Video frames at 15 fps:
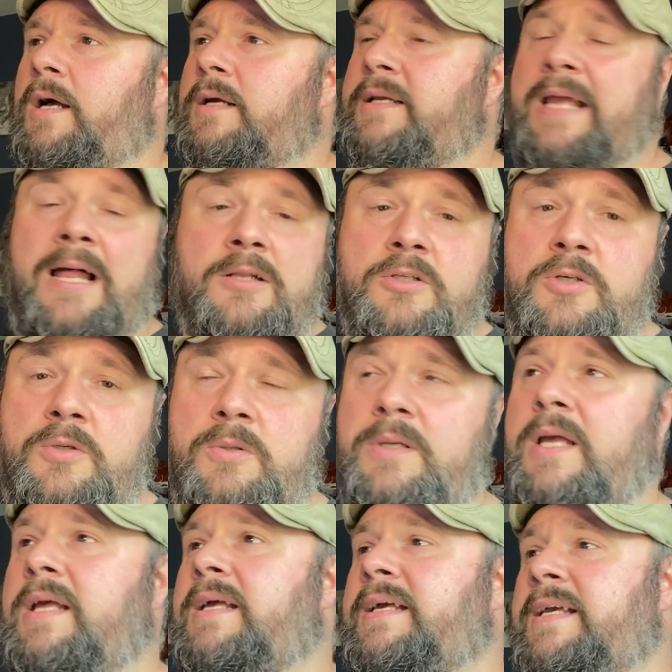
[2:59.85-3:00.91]
Galgoog.
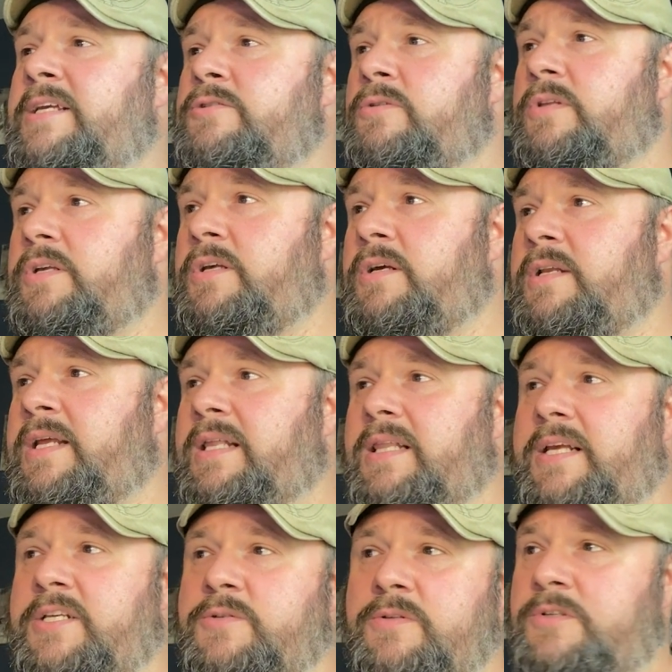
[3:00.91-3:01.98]
He's really good. He
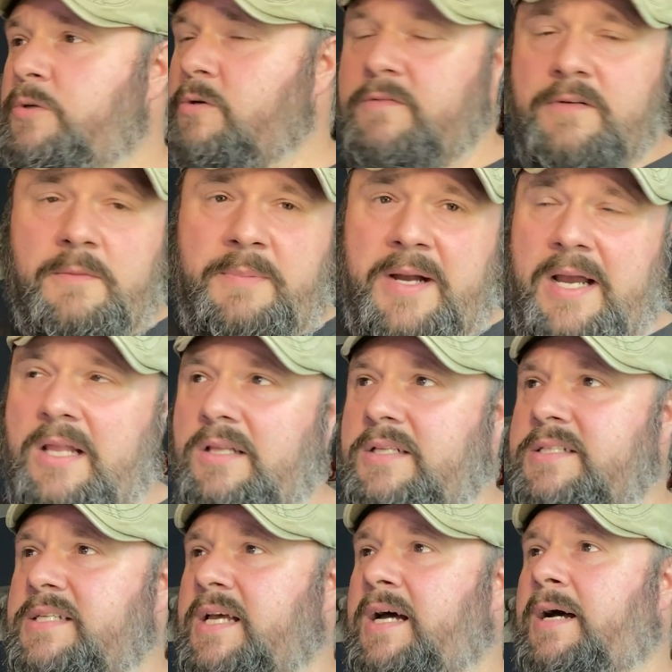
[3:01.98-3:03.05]
links with 2 of our
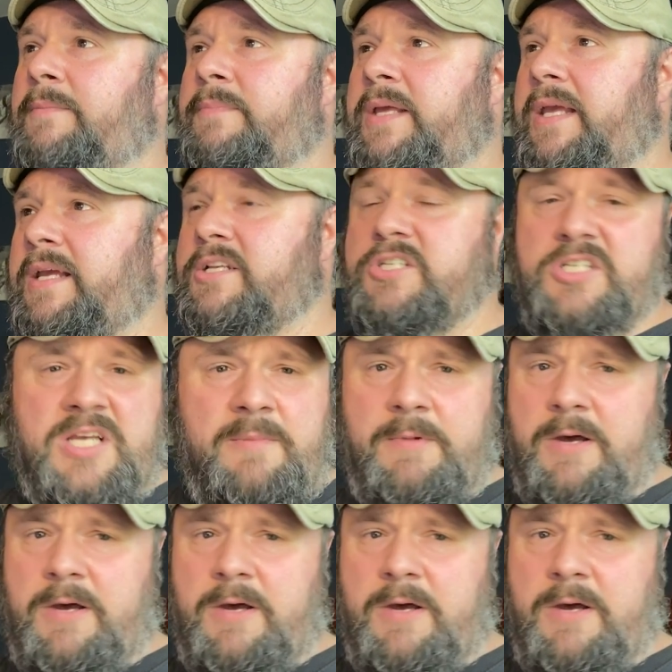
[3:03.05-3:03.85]
pilots. He can just come